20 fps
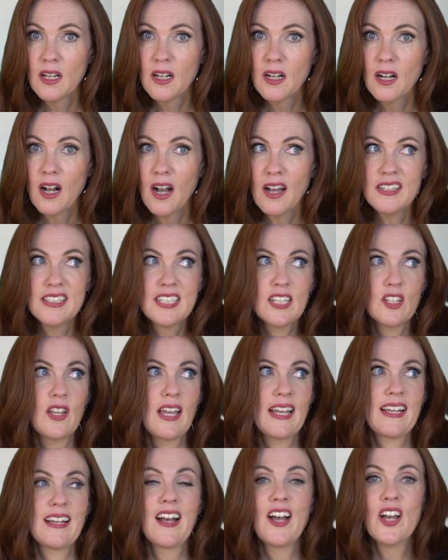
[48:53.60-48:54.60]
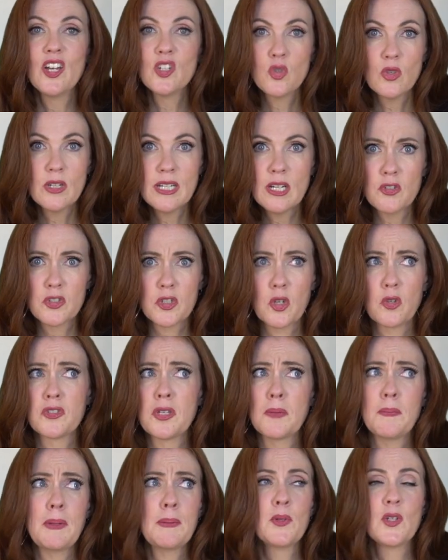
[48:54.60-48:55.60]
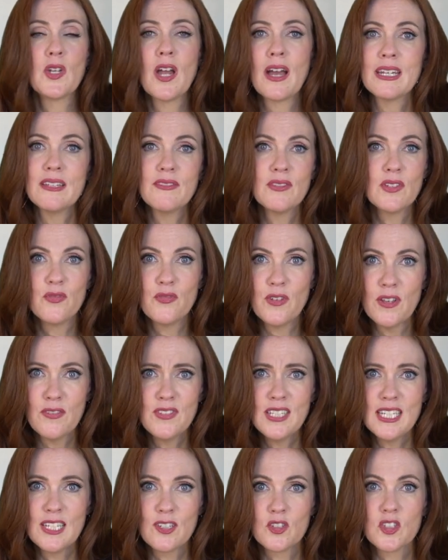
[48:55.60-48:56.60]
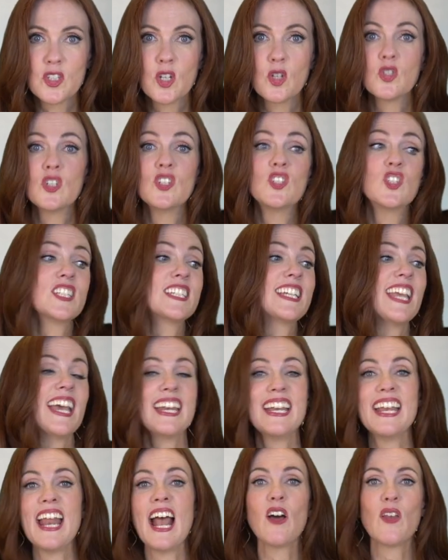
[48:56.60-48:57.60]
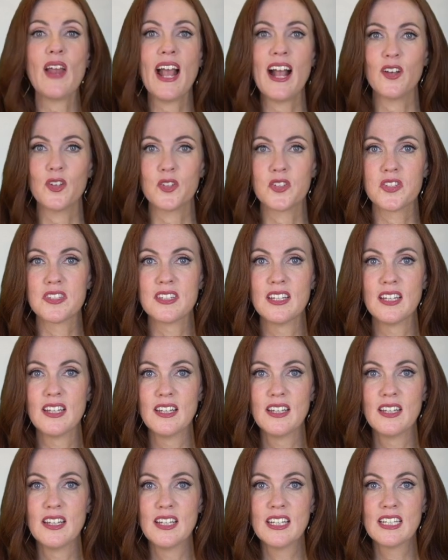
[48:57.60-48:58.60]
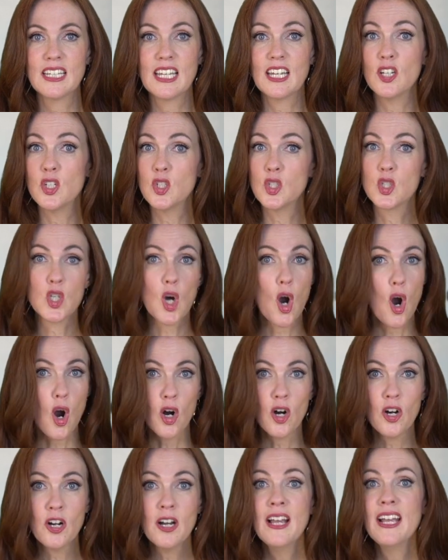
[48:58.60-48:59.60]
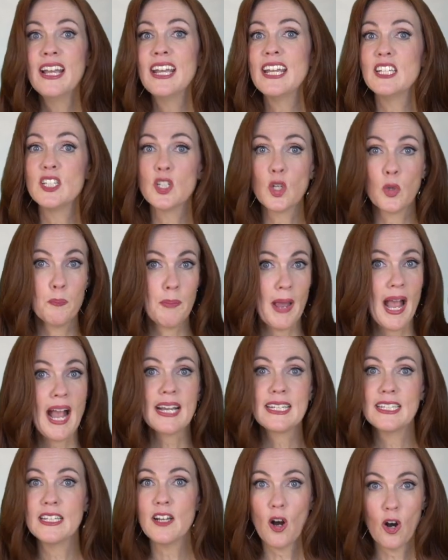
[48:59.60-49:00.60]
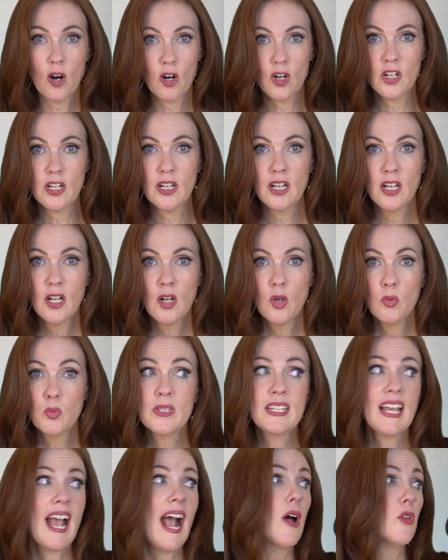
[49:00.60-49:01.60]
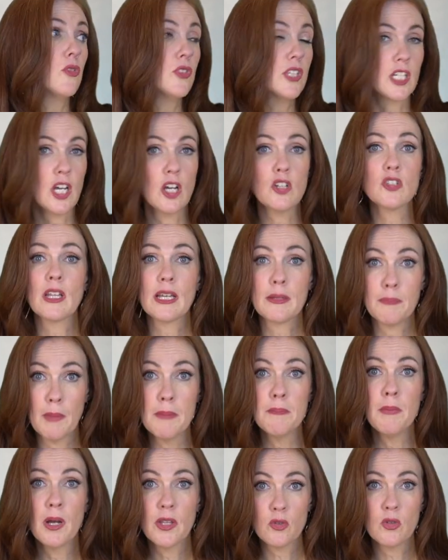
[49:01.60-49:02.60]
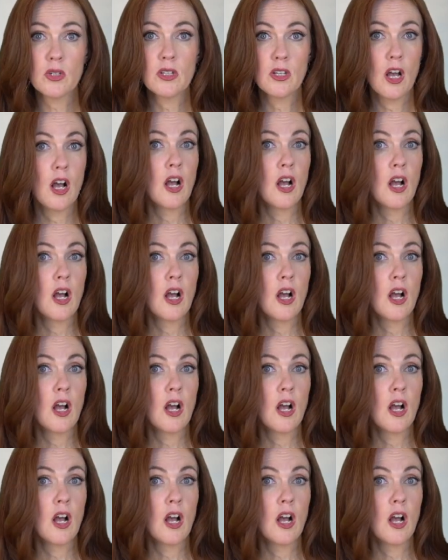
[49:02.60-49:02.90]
until like 100 years ago. Some people not even 50 years ago. Just get an outhouse. Get a jar in your backyard. Out in the country, like my mother-in-law,